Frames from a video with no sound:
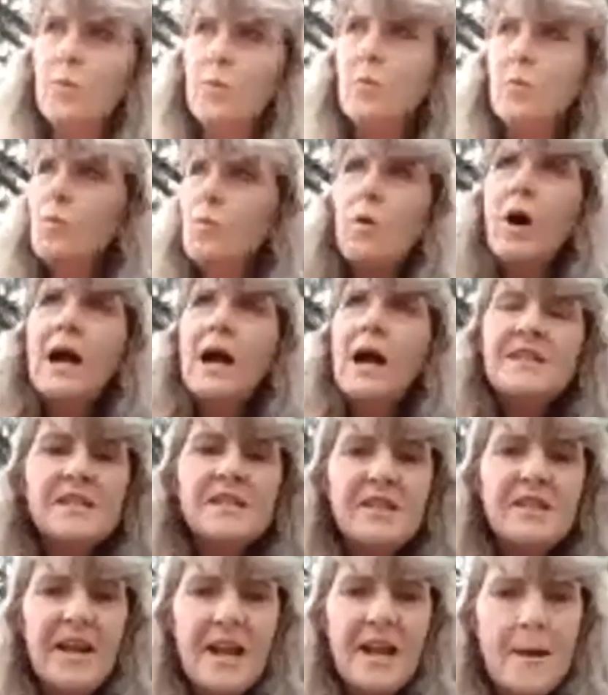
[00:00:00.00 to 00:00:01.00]
why
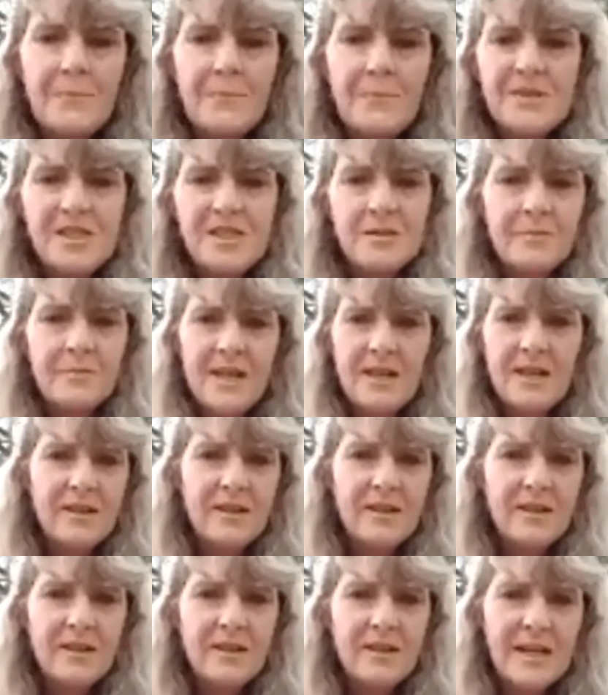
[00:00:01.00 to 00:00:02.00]
did that happen to
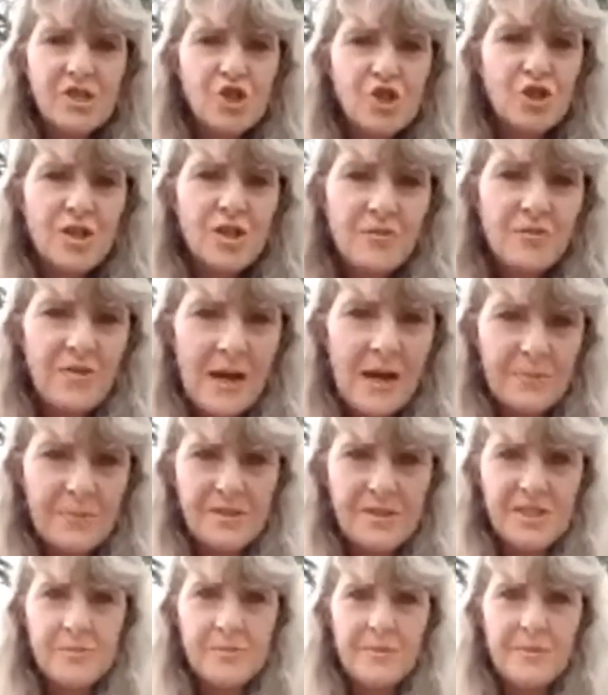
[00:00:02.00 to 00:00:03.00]
me? That shouldn't have
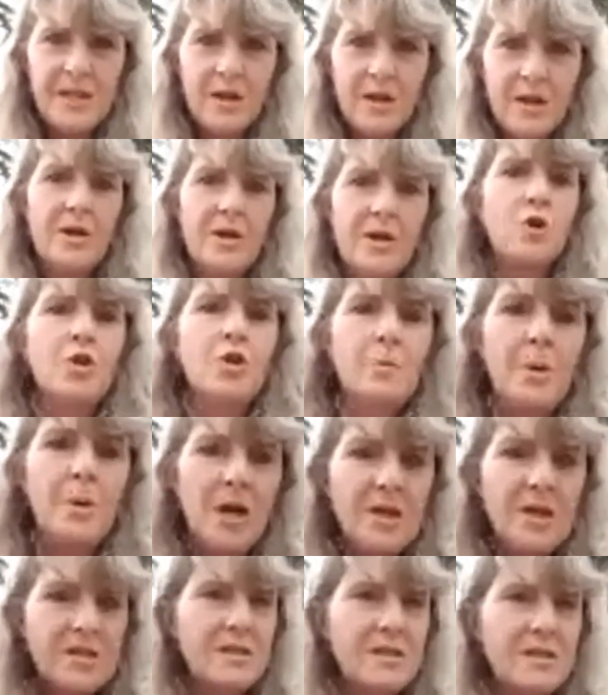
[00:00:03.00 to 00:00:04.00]
happened to me. I'm a good
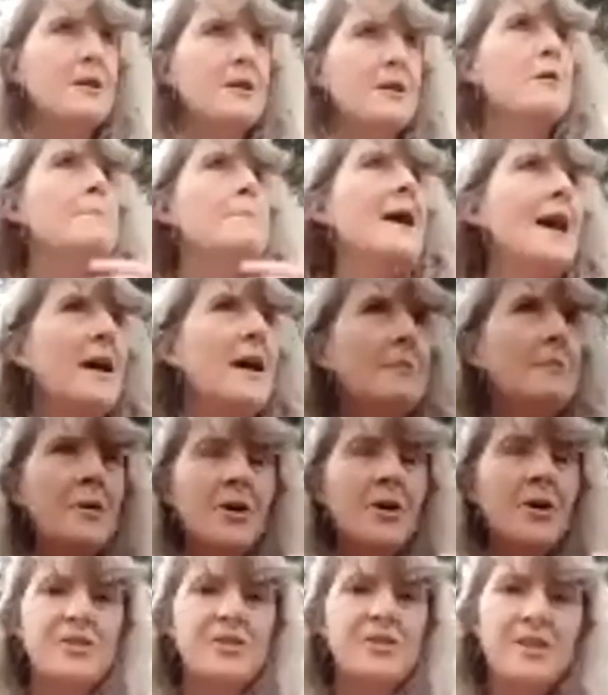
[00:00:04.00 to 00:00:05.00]
person. They're a bad
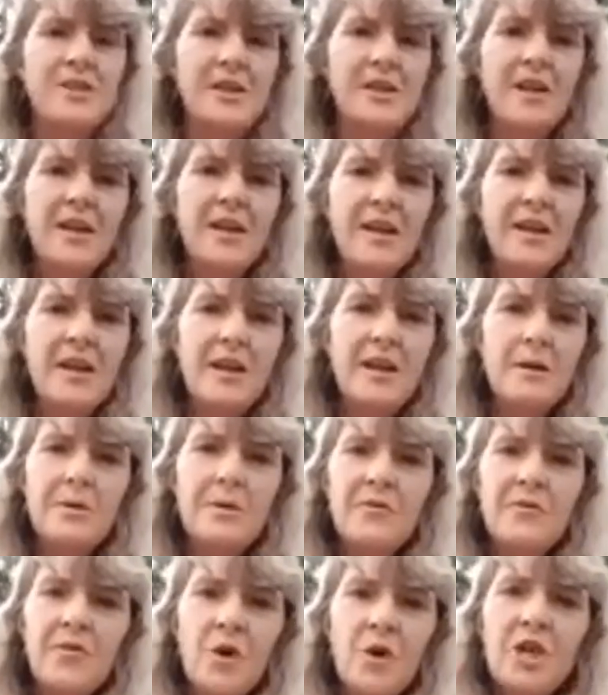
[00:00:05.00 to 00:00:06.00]
person.
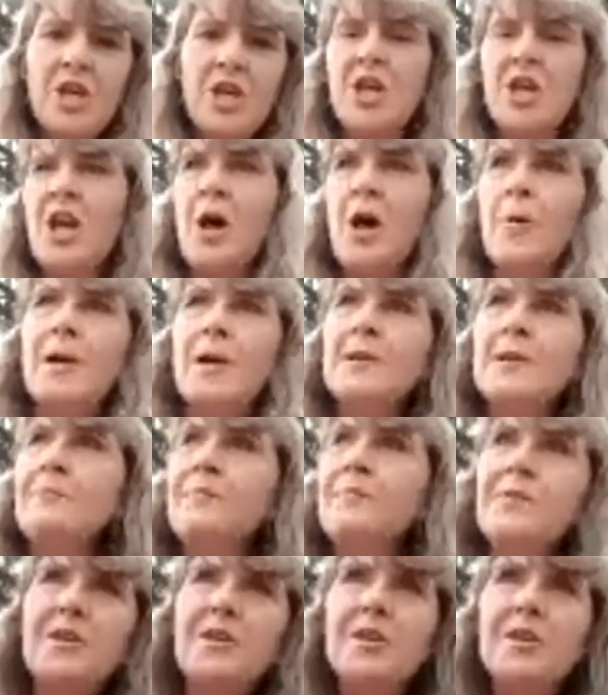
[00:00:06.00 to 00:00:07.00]
Before you know it,
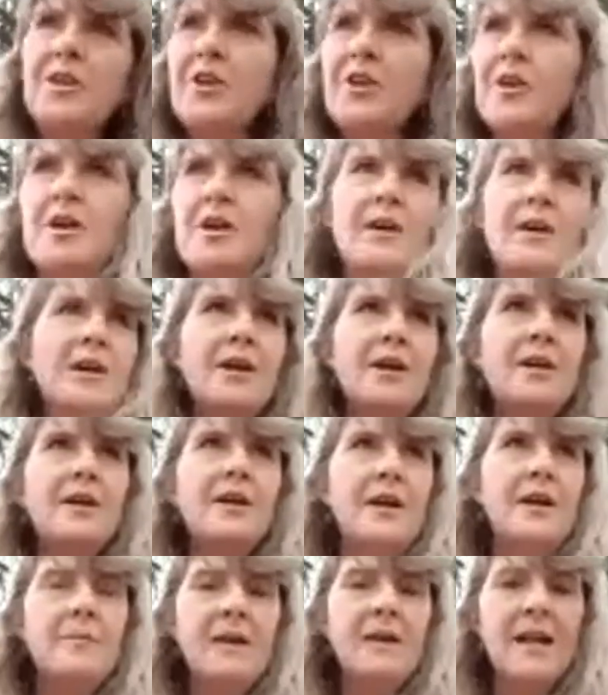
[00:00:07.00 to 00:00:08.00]
you're a
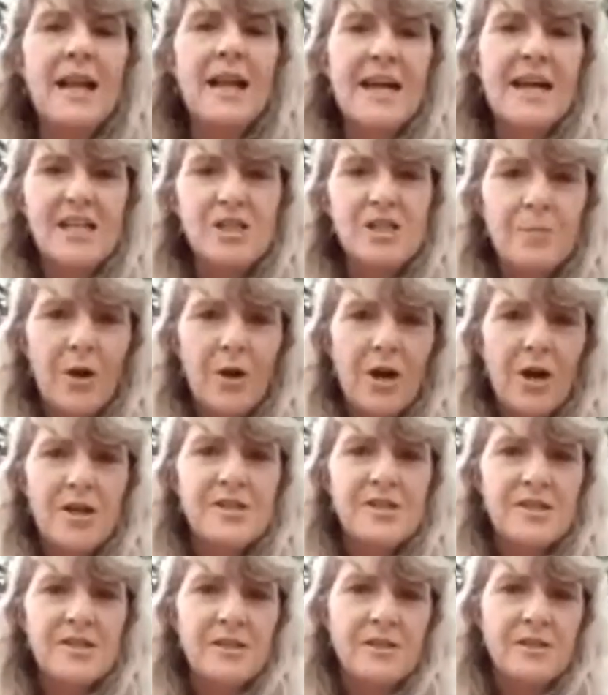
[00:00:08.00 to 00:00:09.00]
middle-aged
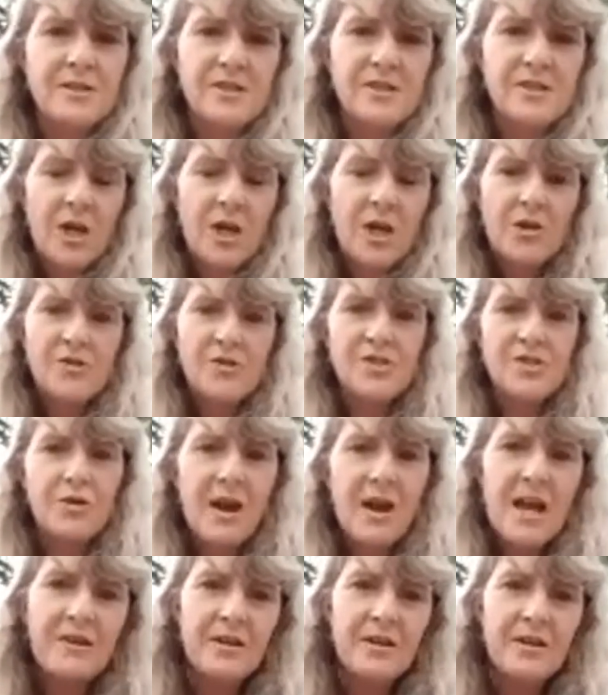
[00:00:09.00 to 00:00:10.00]
person, so
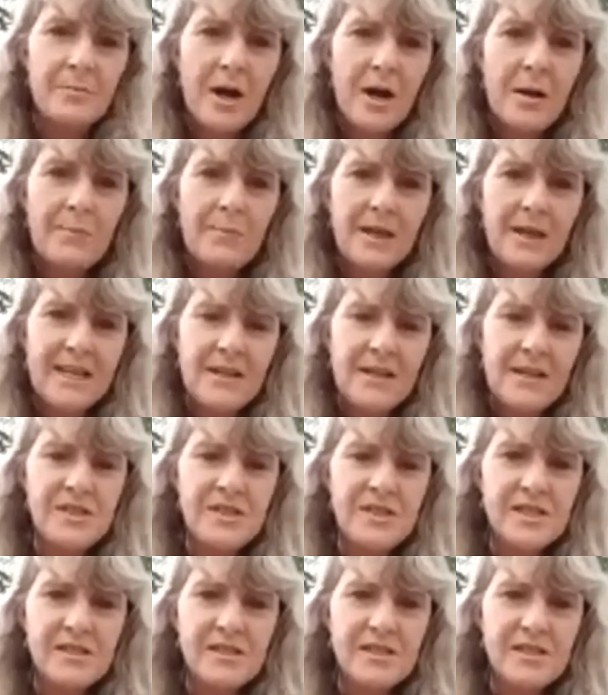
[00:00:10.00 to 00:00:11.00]
surrounded by belief
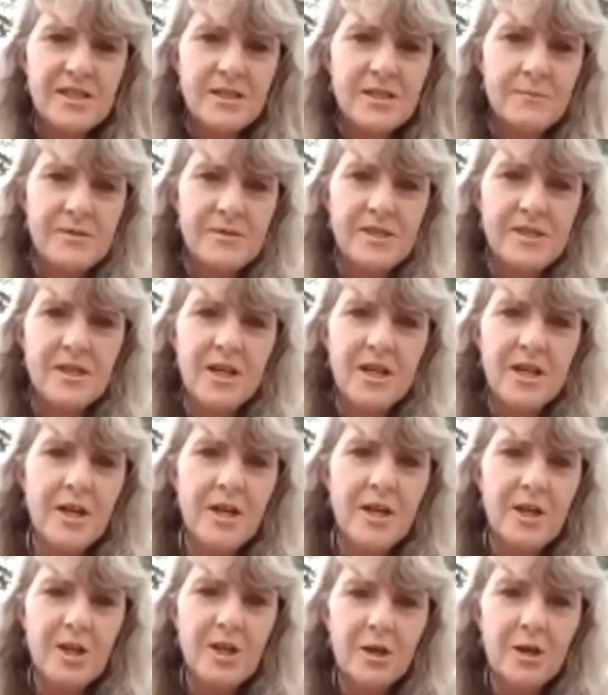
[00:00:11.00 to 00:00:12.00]
systems.
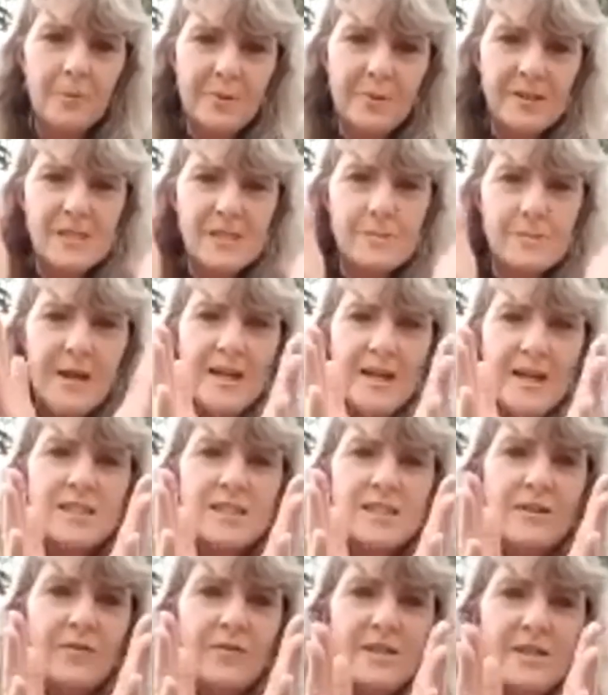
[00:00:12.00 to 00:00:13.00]
Your
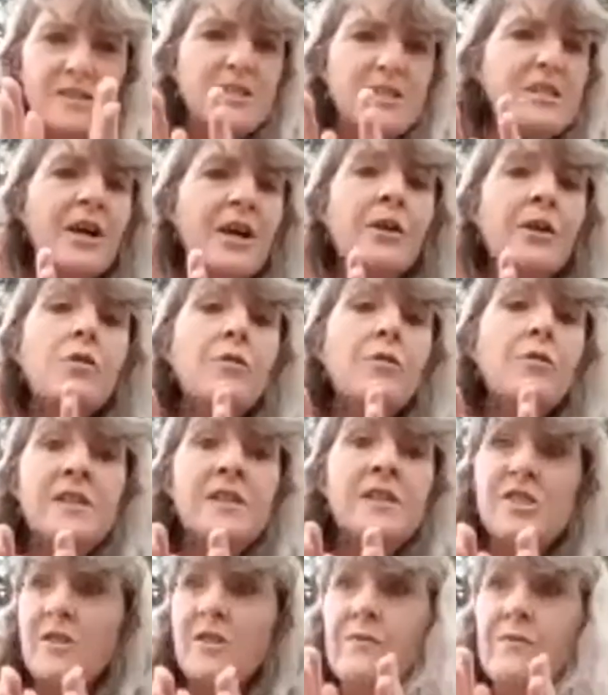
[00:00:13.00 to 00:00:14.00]
perspective is tunnel
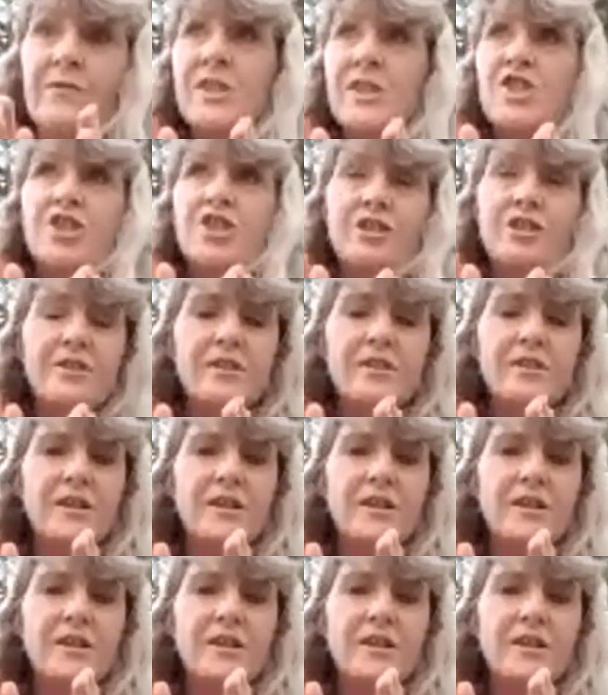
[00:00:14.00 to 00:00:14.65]
visioned,